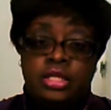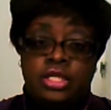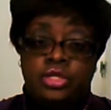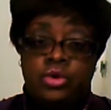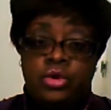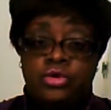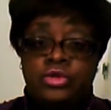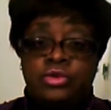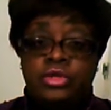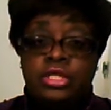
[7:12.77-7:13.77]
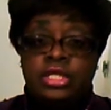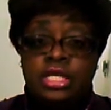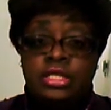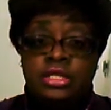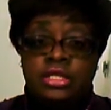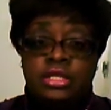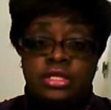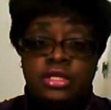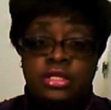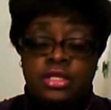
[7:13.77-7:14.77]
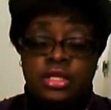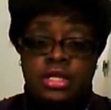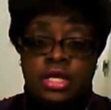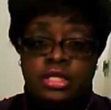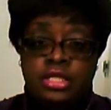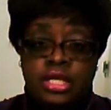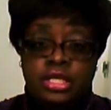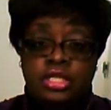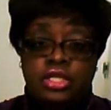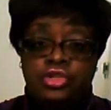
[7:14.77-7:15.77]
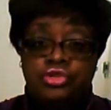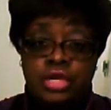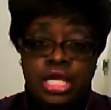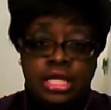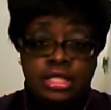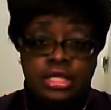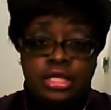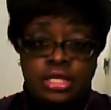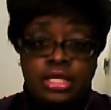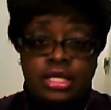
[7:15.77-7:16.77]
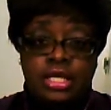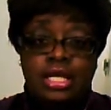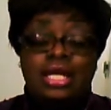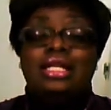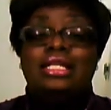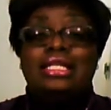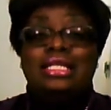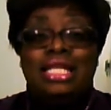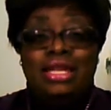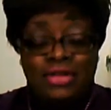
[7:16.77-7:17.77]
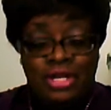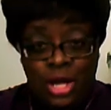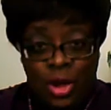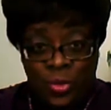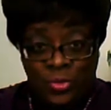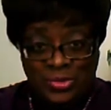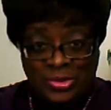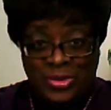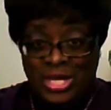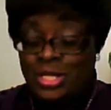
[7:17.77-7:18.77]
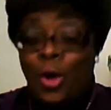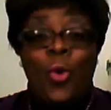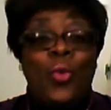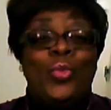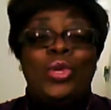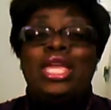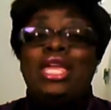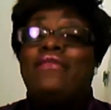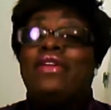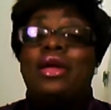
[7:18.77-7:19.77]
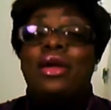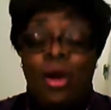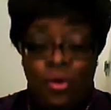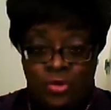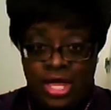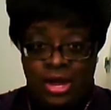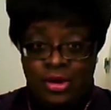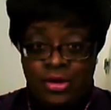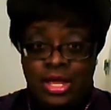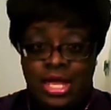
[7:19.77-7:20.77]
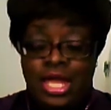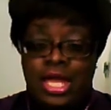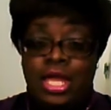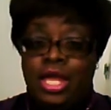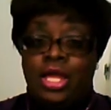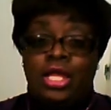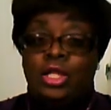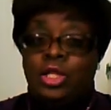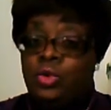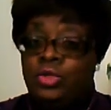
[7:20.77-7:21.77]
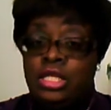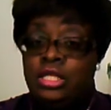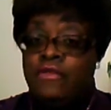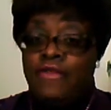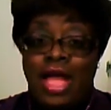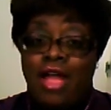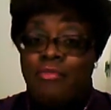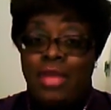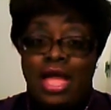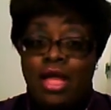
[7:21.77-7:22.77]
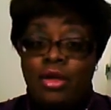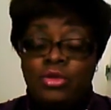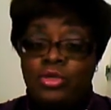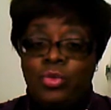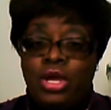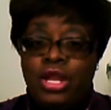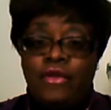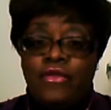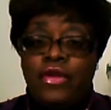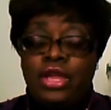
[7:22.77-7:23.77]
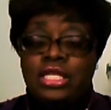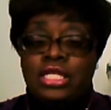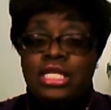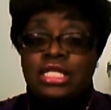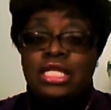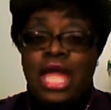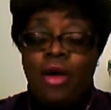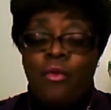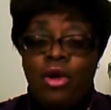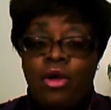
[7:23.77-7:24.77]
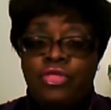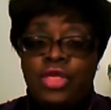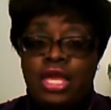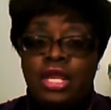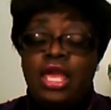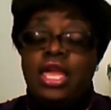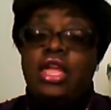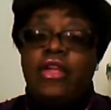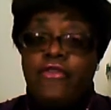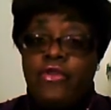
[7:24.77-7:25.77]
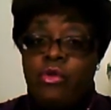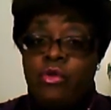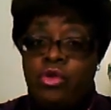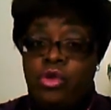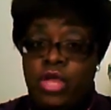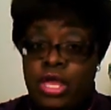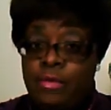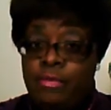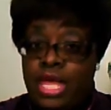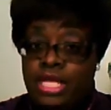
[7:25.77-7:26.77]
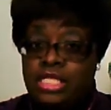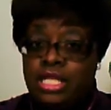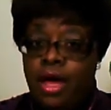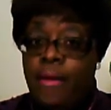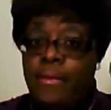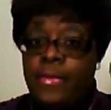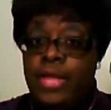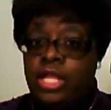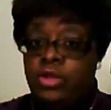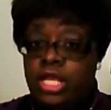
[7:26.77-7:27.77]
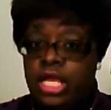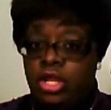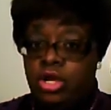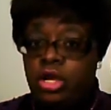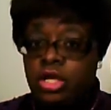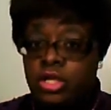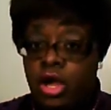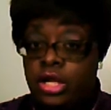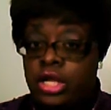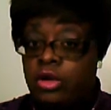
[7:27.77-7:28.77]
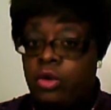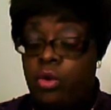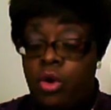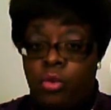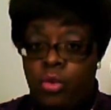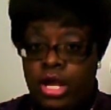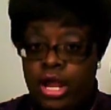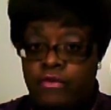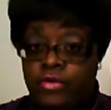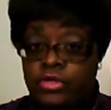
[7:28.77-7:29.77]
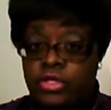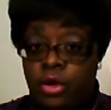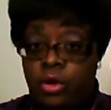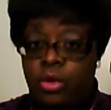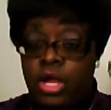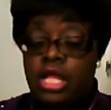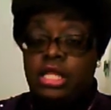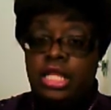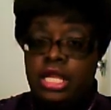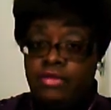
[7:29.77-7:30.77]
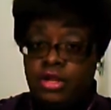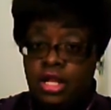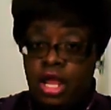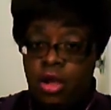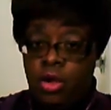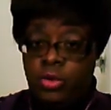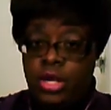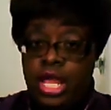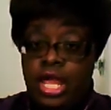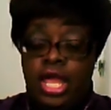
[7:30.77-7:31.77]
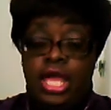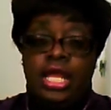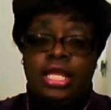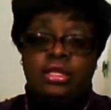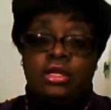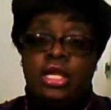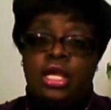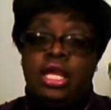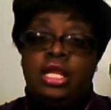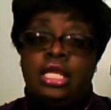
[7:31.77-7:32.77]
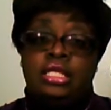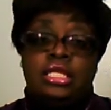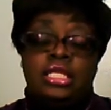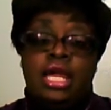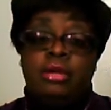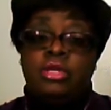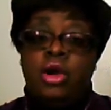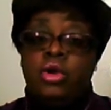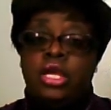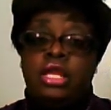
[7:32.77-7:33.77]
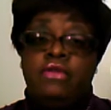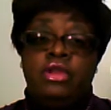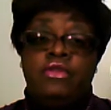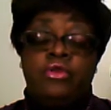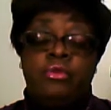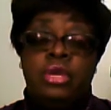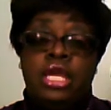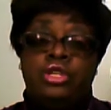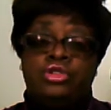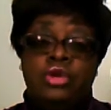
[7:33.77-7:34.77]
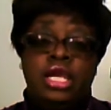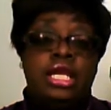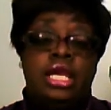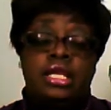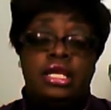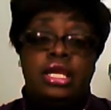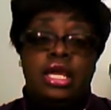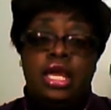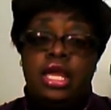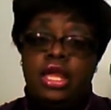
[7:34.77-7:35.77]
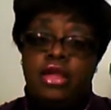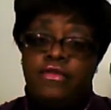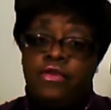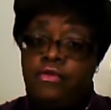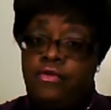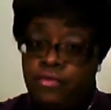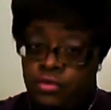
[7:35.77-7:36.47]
disorders or diseases this is intended to treat, leave it alone. Okay, don't even go there. Losing the 5 pounds or whatever is not worth it if you get messed up and you get hooked on it, or whatever. So leave it alone. And at the same token, even if you're being treated, if you